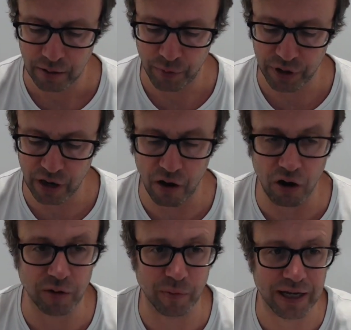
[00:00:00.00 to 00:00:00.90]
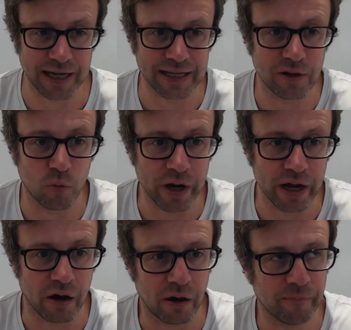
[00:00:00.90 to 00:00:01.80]
But the argument is that we
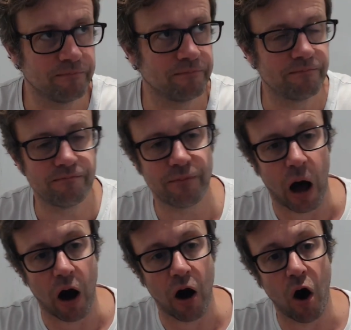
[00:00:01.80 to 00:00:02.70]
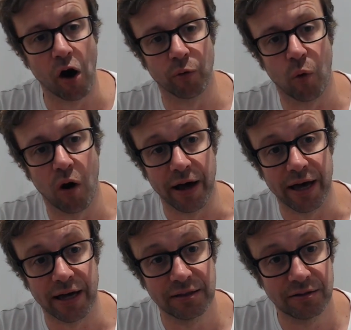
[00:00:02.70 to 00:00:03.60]
are
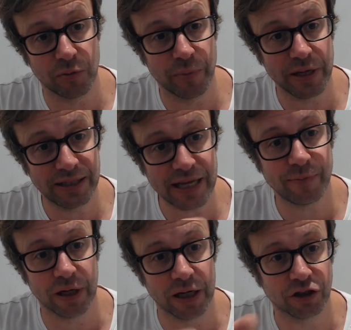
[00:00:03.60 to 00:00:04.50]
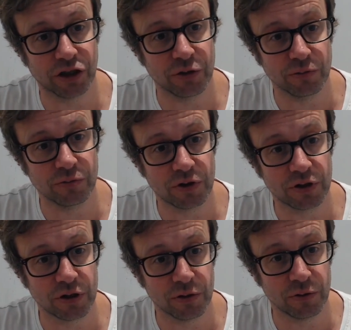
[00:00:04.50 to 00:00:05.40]
hardwired to be deeply attuned
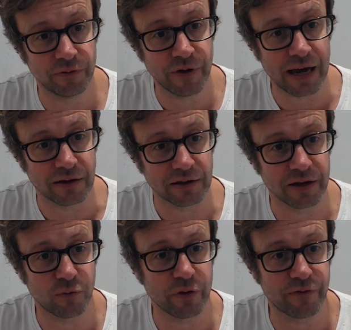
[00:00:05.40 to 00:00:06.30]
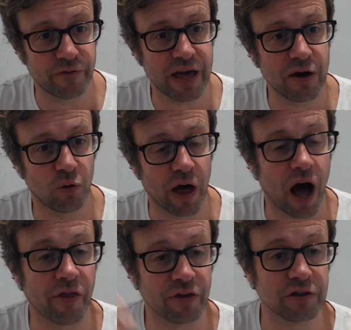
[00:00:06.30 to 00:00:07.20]
to fairness. And if we feel that
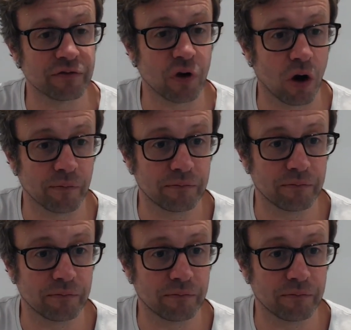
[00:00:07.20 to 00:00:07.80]
others have got a